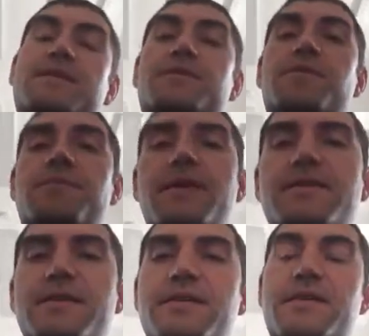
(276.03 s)
So
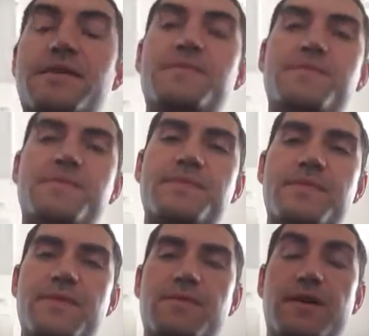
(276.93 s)
basically,
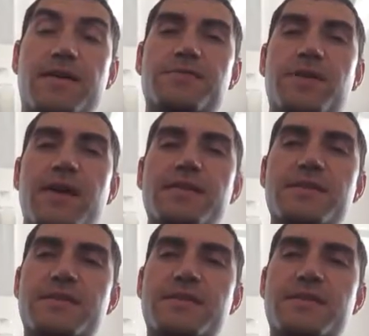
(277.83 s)
what I'm trying